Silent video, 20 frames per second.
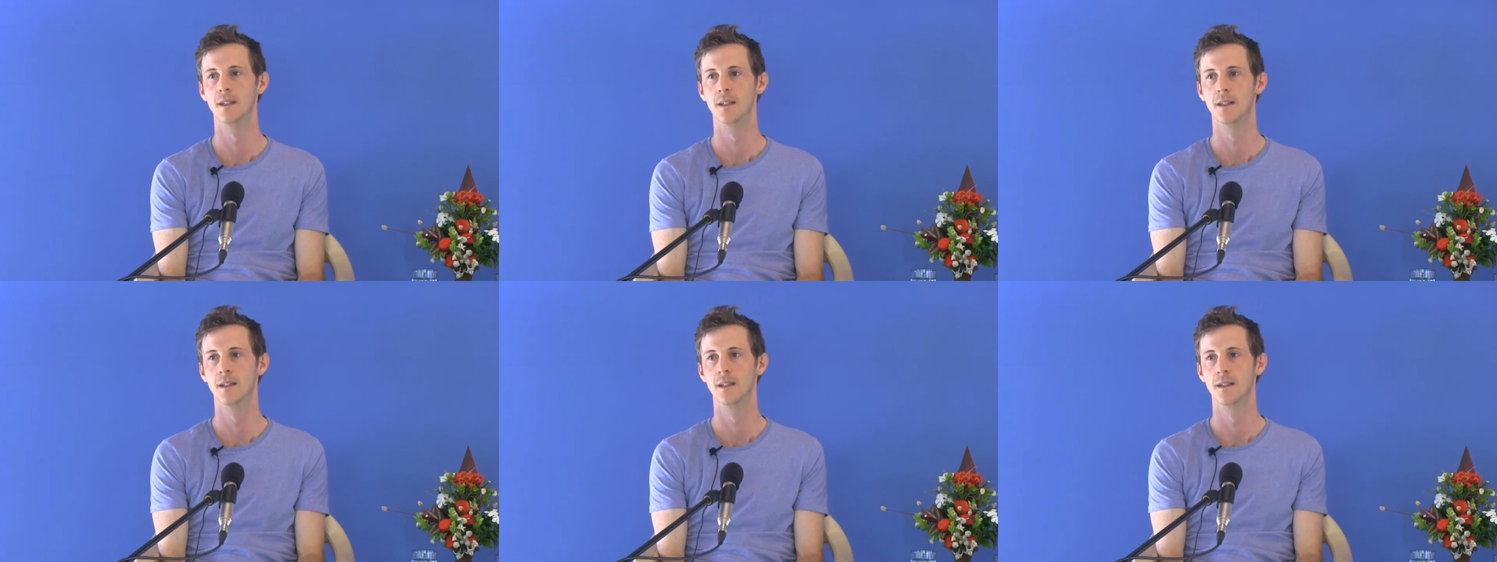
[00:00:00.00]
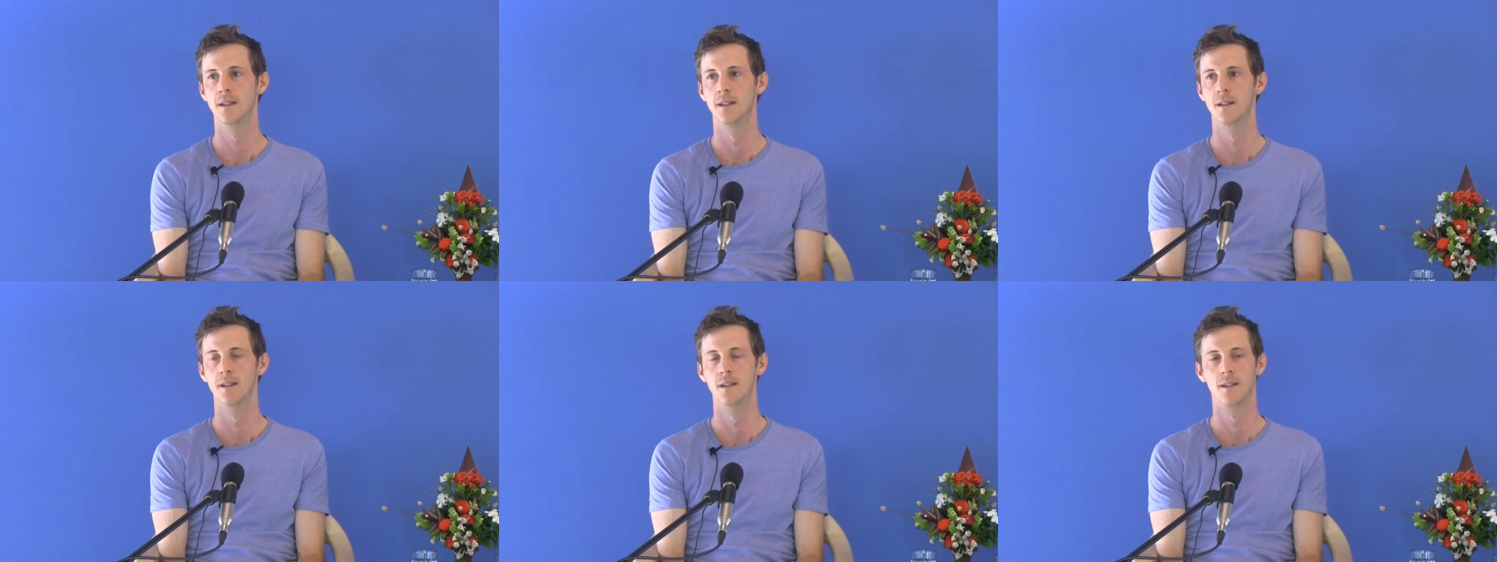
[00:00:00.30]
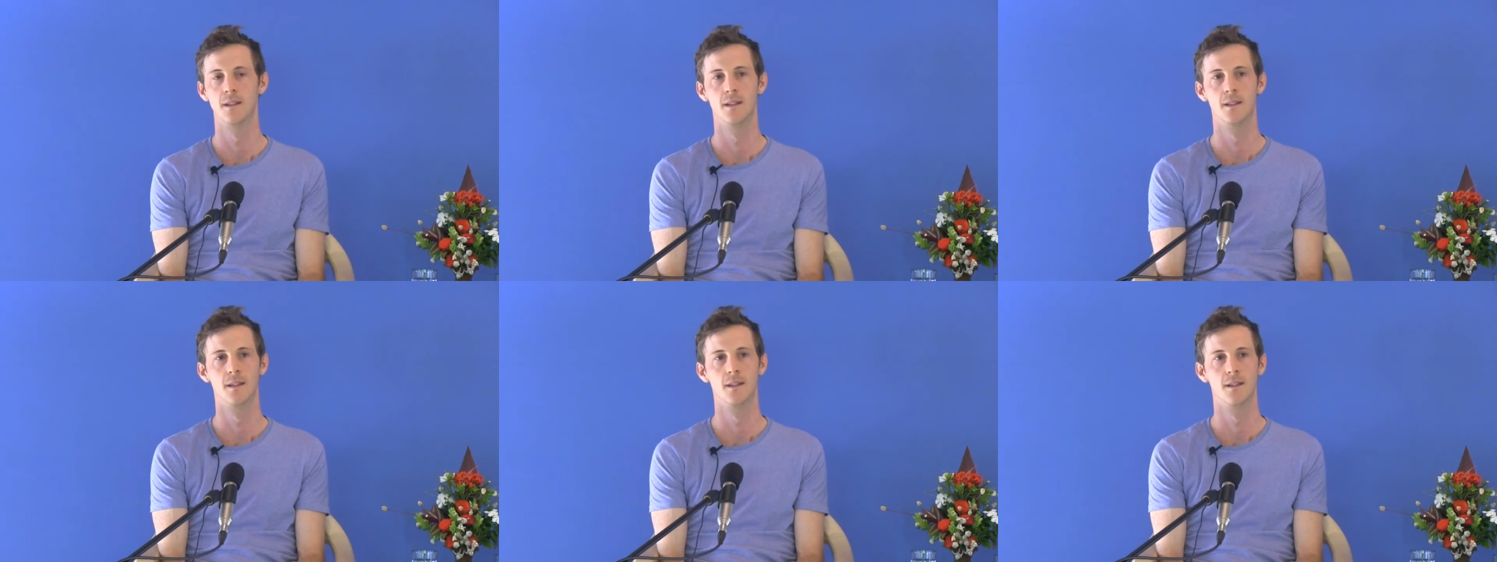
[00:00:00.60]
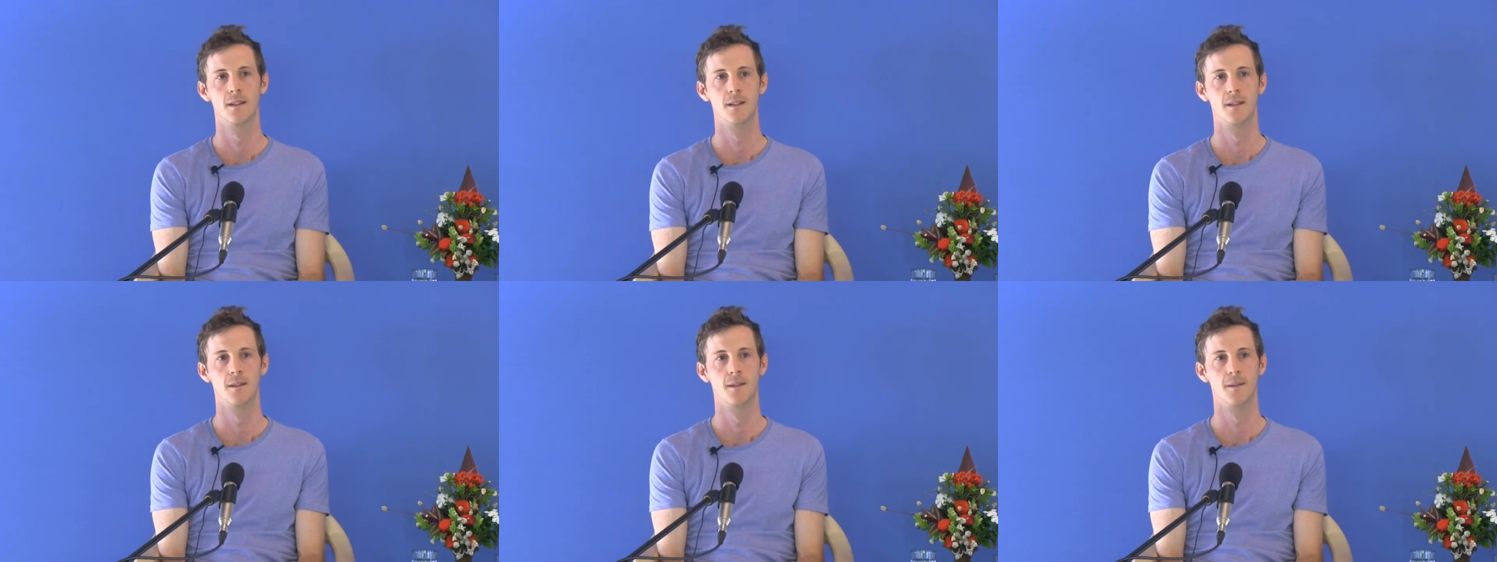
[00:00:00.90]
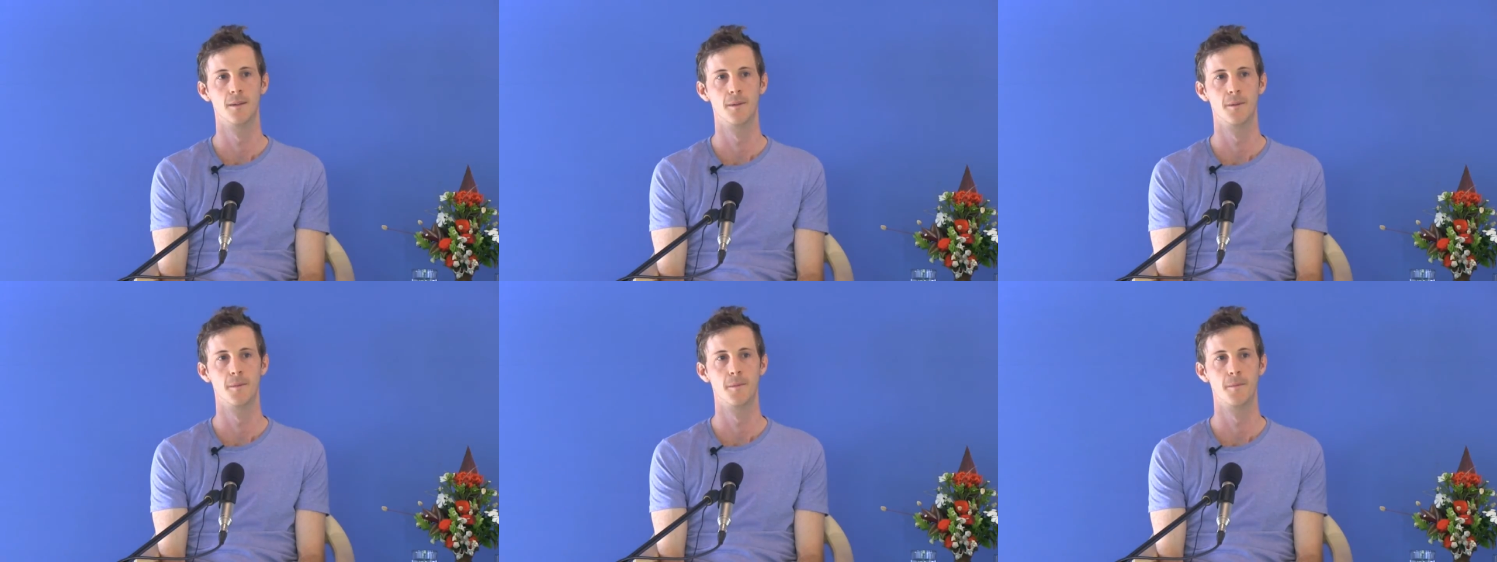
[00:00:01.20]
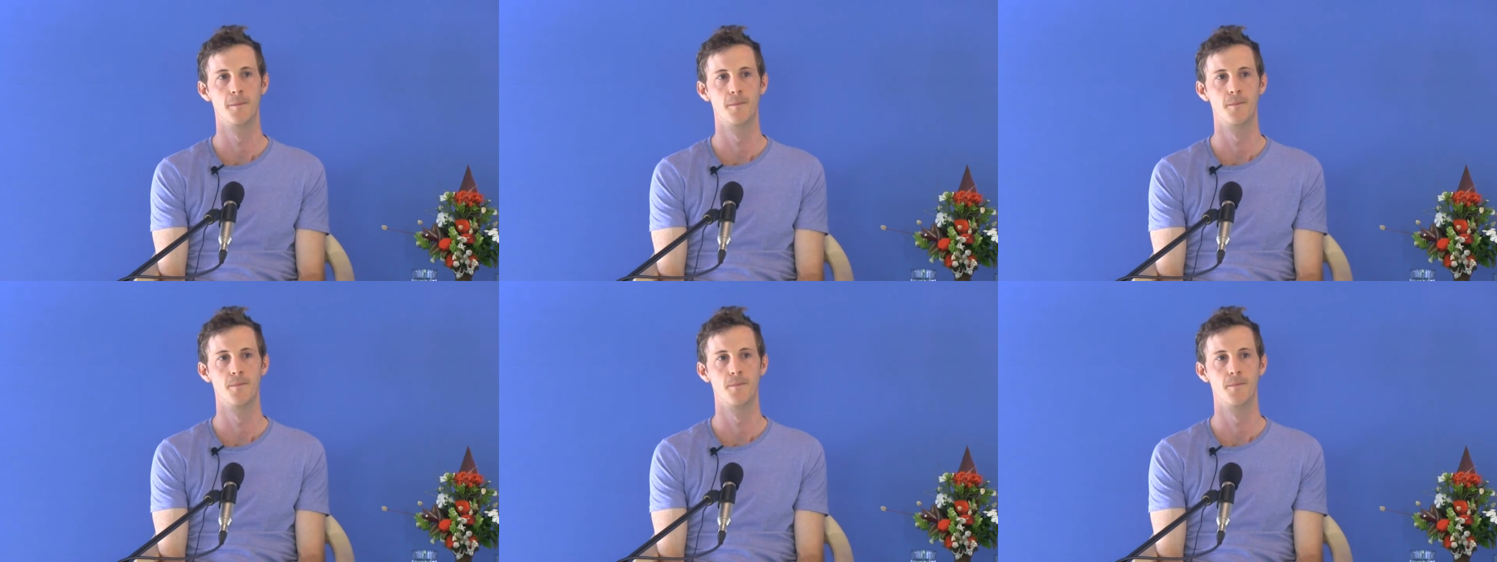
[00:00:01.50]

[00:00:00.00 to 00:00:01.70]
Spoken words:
Nobody speaks.